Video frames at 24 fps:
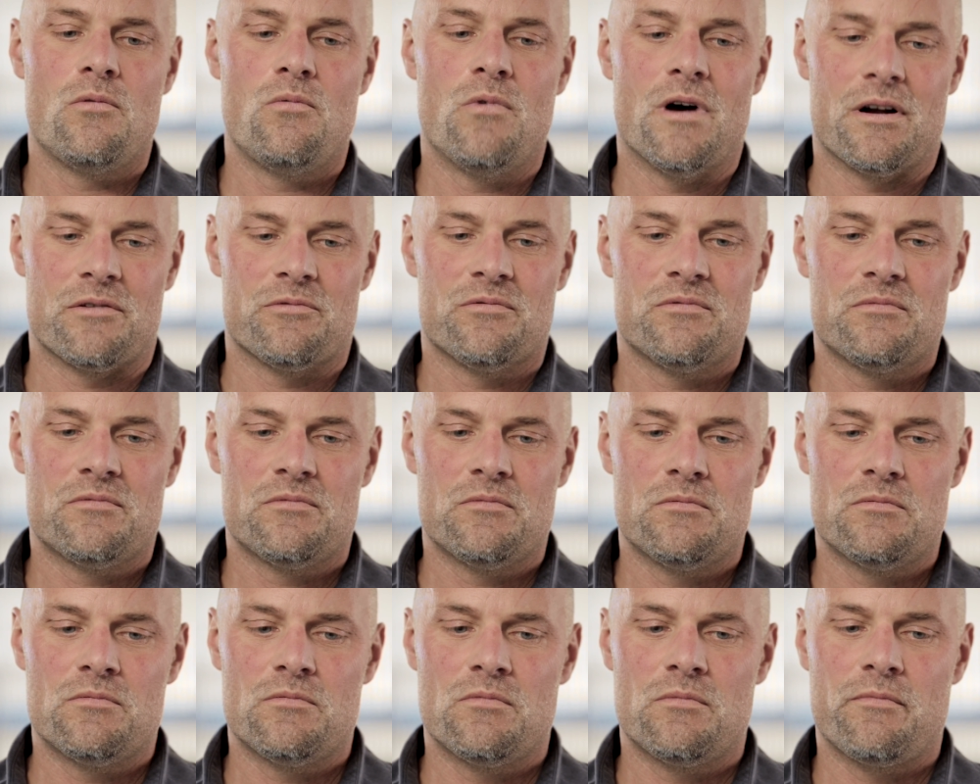What
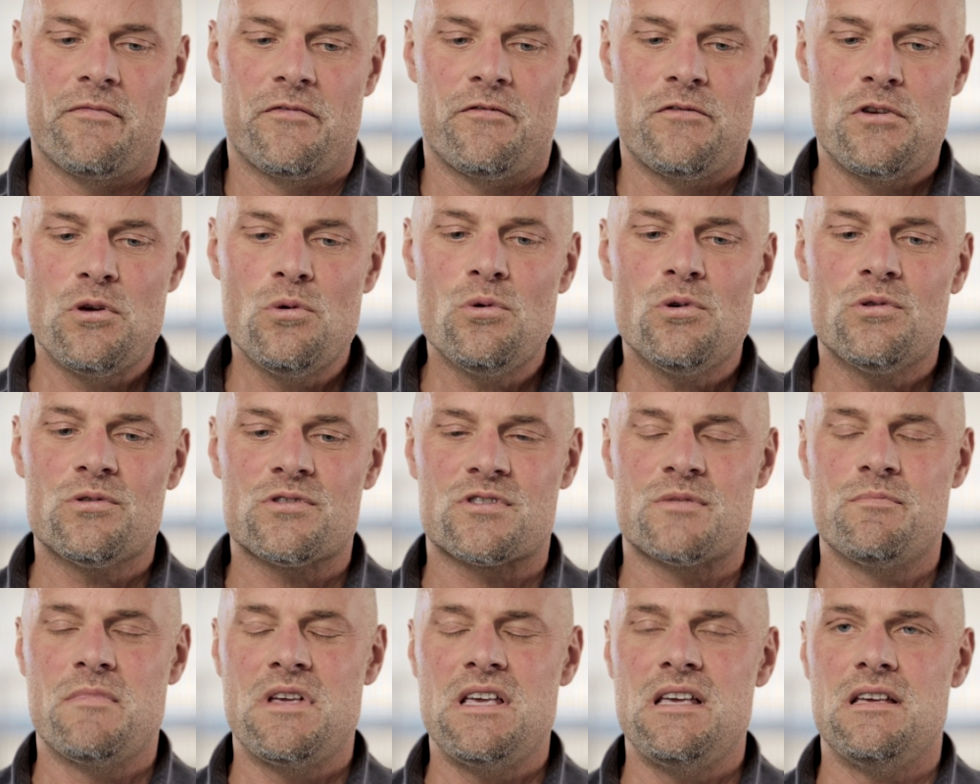fuels
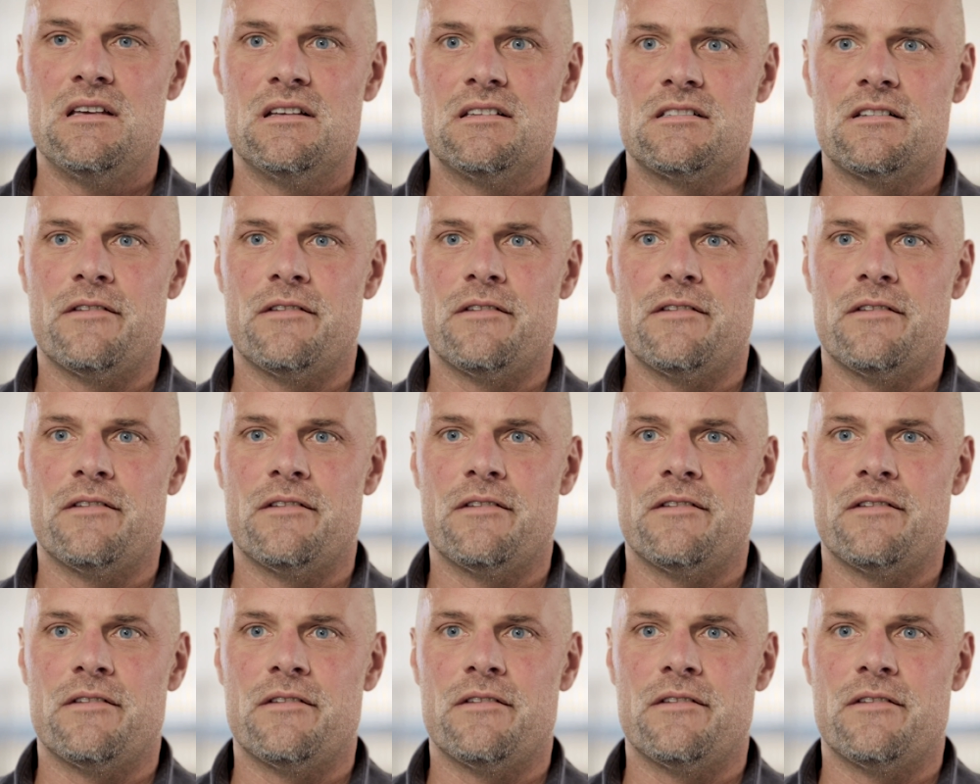me is